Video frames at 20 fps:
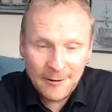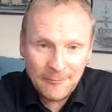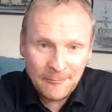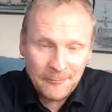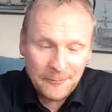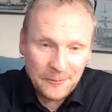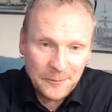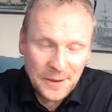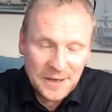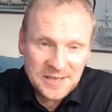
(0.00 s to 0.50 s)

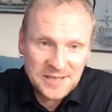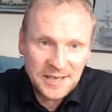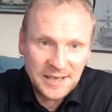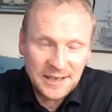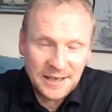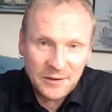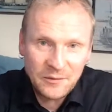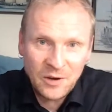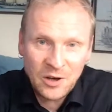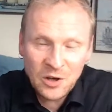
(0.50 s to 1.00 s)

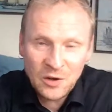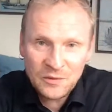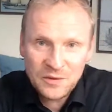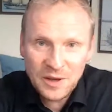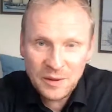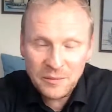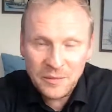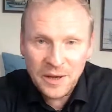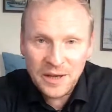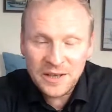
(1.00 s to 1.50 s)
Basically, one of
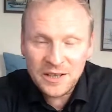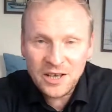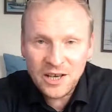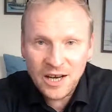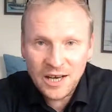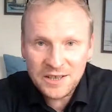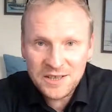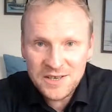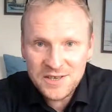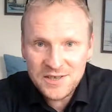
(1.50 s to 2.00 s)
the main
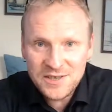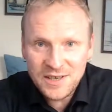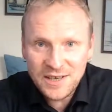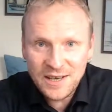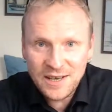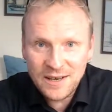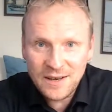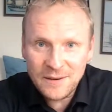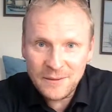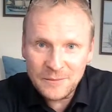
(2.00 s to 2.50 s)
characters
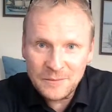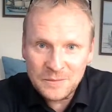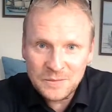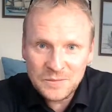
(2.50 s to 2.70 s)
there,